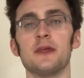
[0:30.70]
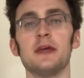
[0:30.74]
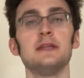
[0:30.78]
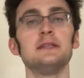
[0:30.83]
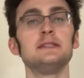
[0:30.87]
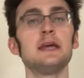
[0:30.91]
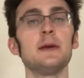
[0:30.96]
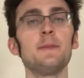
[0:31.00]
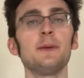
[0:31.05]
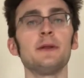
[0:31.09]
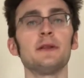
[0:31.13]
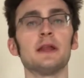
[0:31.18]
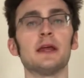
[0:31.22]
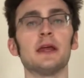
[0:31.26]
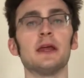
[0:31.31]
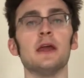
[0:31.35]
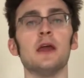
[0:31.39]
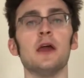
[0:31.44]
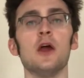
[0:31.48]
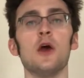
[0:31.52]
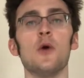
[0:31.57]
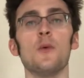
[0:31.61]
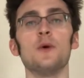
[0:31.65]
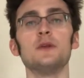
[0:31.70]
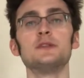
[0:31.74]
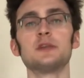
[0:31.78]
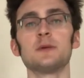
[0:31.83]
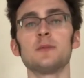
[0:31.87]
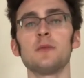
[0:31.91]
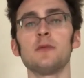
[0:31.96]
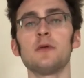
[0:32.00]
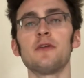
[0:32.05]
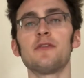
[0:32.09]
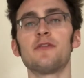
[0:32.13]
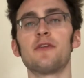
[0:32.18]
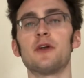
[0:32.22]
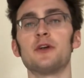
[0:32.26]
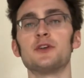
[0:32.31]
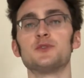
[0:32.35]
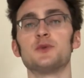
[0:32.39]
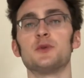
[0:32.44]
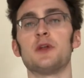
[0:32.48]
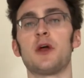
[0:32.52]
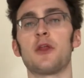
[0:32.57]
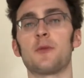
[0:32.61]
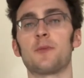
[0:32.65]
Typically, when someone refers
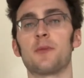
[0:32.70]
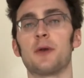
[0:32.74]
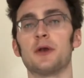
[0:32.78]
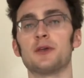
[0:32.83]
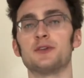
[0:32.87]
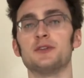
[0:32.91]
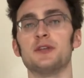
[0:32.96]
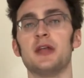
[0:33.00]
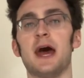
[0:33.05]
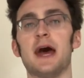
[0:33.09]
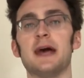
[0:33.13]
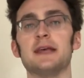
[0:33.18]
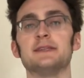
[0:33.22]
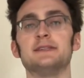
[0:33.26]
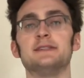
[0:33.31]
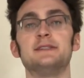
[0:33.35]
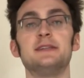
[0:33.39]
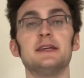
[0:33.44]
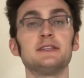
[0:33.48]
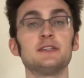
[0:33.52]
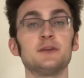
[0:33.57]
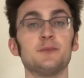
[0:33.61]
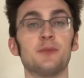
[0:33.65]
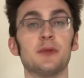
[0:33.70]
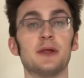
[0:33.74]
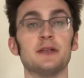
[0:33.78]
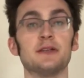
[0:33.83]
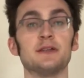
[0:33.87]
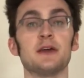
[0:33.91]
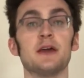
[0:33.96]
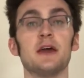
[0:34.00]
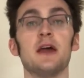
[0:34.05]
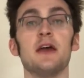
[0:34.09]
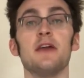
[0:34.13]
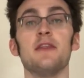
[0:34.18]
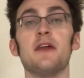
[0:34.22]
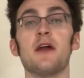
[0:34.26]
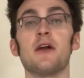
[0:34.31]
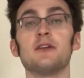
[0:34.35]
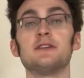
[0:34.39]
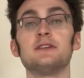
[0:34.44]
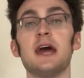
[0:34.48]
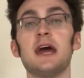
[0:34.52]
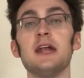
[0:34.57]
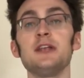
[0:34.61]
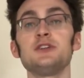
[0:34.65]
to another person as disciplined, their
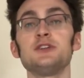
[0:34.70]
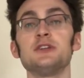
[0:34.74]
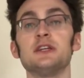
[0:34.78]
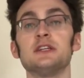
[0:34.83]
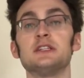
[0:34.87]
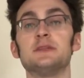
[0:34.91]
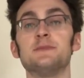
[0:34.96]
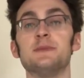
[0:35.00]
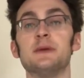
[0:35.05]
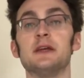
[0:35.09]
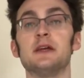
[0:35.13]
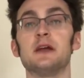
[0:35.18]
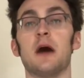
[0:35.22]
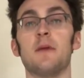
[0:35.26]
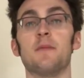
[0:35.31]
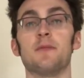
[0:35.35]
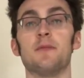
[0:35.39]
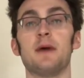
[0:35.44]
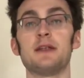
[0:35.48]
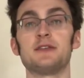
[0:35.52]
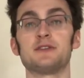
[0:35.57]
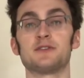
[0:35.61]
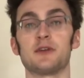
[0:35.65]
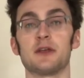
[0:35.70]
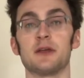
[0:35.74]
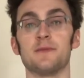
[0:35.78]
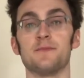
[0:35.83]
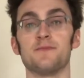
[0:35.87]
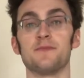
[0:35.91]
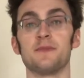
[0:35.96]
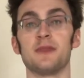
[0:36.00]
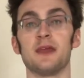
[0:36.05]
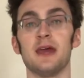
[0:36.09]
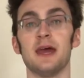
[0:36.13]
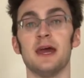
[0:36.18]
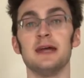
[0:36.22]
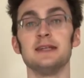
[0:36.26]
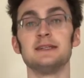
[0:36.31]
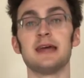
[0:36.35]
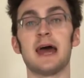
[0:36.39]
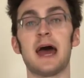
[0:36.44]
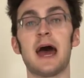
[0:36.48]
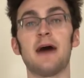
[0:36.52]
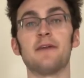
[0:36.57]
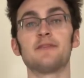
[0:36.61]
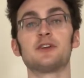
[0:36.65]
intention is to be complimentary. To
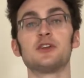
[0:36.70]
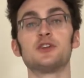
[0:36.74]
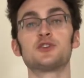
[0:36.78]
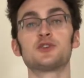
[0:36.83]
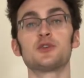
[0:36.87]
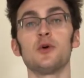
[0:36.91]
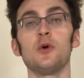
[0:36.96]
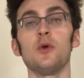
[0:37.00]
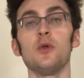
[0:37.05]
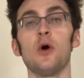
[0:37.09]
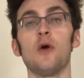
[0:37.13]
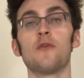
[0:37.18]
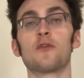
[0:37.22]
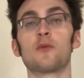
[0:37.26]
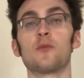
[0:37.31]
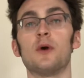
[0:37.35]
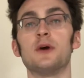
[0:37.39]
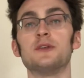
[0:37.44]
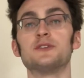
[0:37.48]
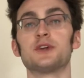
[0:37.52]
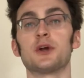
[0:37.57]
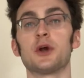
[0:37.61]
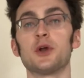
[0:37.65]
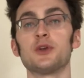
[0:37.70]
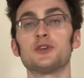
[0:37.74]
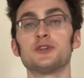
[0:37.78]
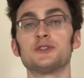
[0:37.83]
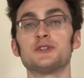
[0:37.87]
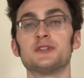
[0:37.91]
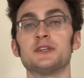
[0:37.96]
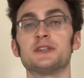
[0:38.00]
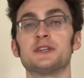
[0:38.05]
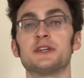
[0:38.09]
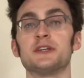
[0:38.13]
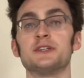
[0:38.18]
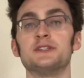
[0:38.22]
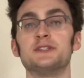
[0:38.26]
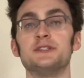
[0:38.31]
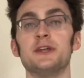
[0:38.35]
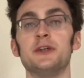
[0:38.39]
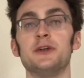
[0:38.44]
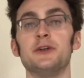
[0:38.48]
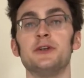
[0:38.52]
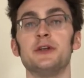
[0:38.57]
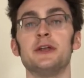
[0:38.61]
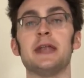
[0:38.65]
have control over one's urges is
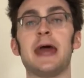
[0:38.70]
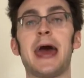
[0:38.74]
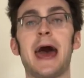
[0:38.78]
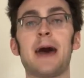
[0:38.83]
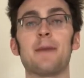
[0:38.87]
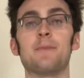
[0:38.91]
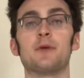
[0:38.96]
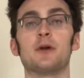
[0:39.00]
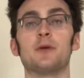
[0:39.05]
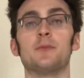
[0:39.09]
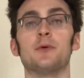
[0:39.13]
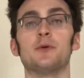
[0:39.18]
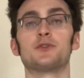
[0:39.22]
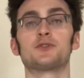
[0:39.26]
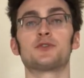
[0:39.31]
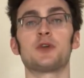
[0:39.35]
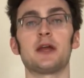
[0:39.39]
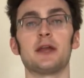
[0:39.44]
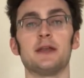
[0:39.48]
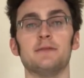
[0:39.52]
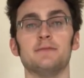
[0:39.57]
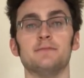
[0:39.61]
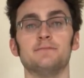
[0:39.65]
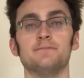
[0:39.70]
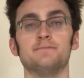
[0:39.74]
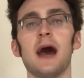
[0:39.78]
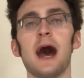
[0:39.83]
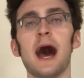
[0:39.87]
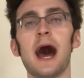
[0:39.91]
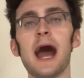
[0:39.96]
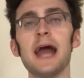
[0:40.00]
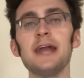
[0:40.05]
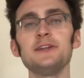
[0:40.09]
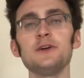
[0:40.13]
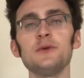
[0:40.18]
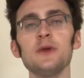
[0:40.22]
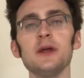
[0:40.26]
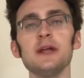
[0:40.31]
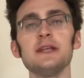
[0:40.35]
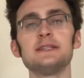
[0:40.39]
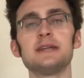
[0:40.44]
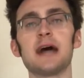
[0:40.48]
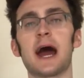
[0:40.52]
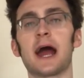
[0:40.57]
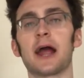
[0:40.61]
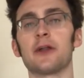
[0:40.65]
considered an admirable trait. I don't
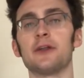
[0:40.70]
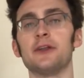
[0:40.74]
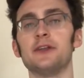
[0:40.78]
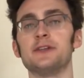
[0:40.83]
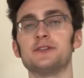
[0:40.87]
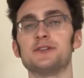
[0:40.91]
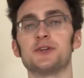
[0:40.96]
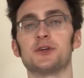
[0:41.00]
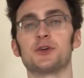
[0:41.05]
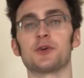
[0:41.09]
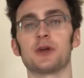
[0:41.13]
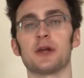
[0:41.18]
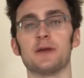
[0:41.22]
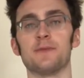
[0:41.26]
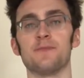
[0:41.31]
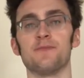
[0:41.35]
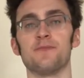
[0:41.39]
entirely disagree.